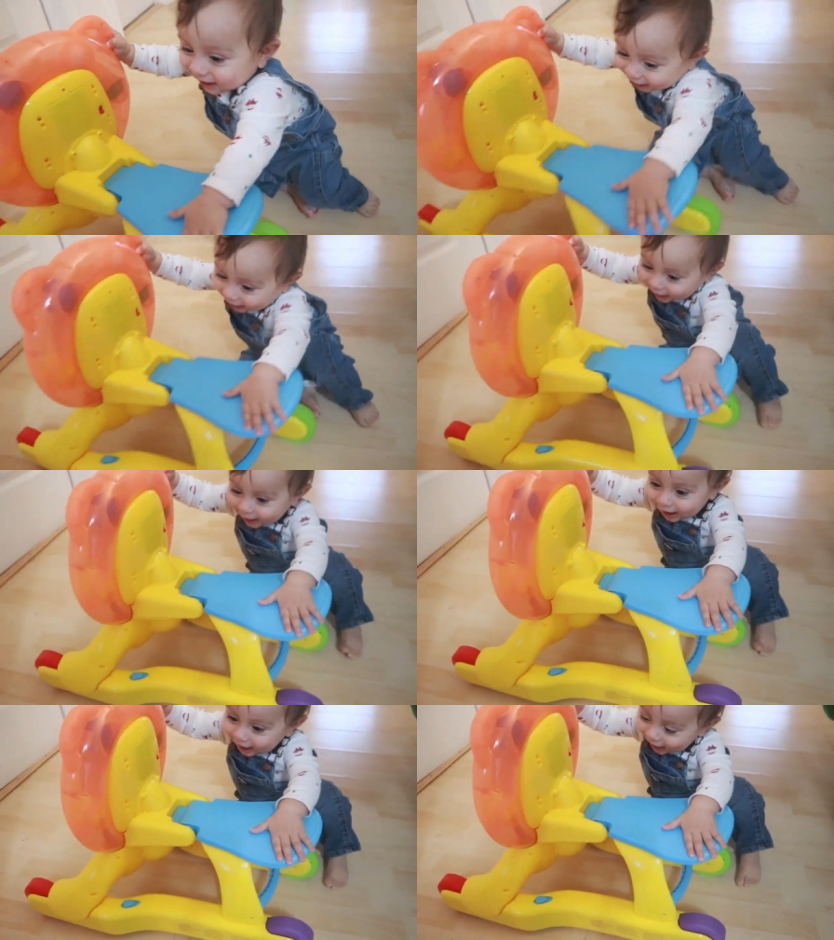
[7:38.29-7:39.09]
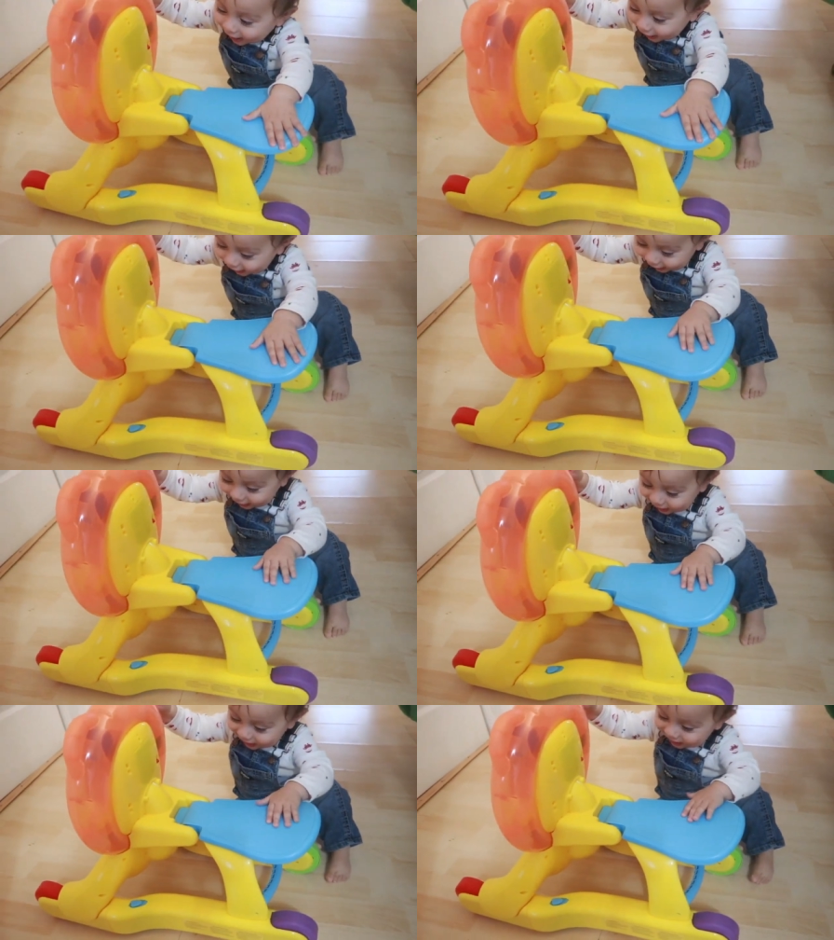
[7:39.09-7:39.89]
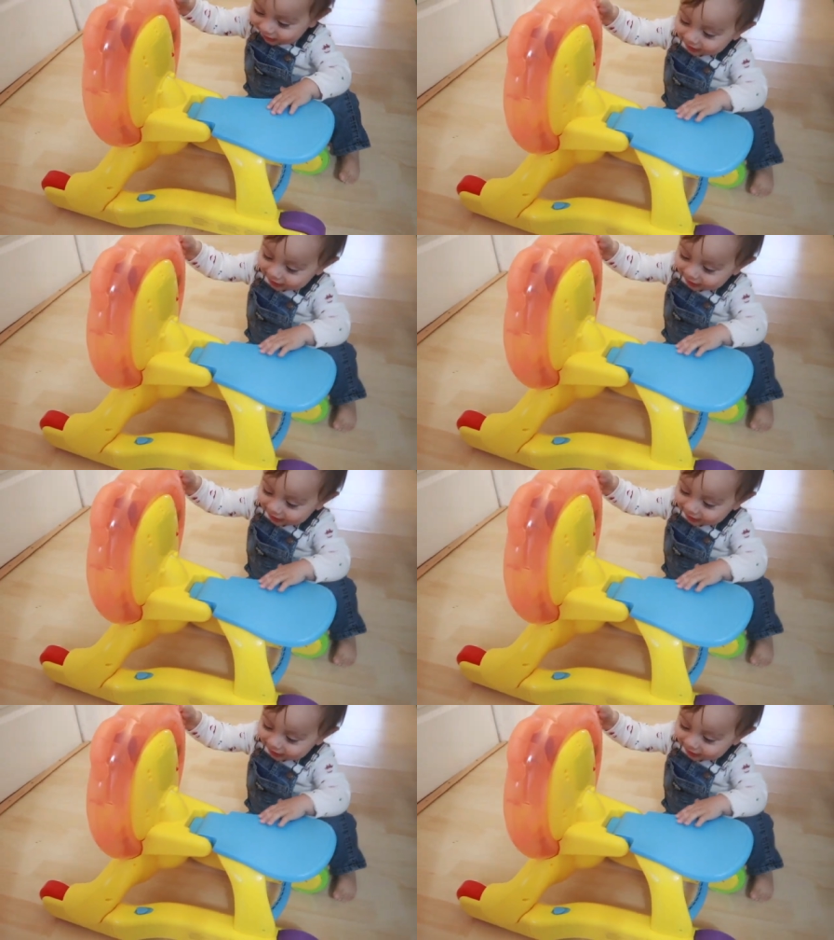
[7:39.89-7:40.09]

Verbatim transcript: Is that your toy? Is that a